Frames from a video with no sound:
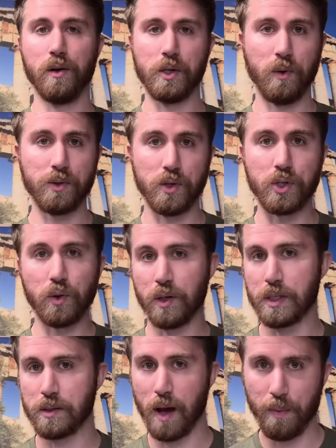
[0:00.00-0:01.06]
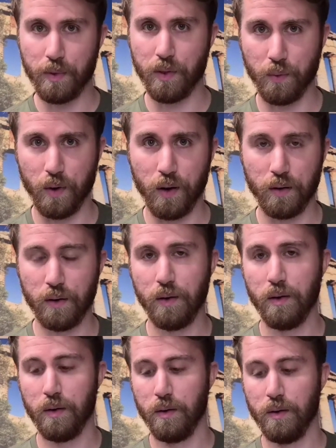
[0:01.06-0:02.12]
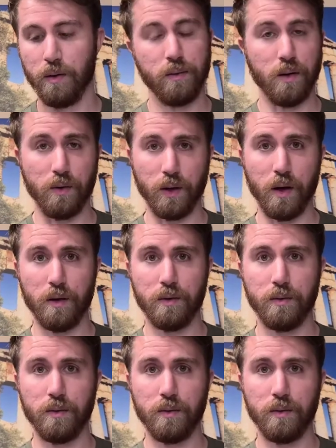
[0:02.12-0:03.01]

You're supposed to shoot to stop the threat. Okay?